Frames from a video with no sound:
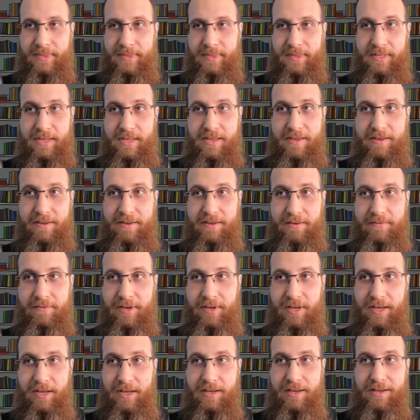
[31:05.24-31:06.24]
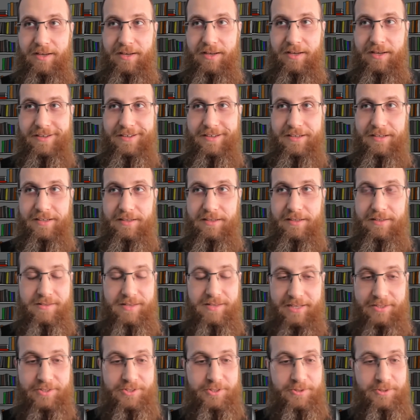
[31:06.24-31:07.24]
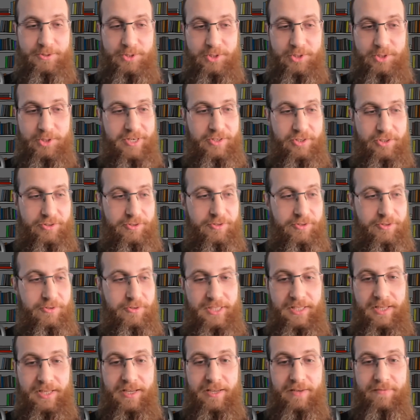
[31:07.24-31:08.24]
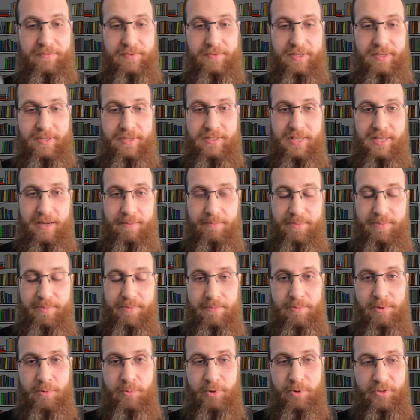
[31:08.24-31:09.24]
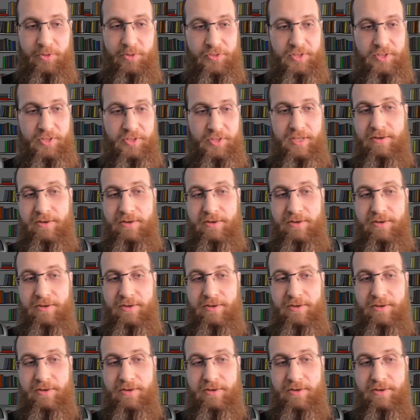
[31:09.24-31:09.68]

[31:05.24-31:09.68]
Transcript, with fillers: the uh, not so strange truth in life is that people will think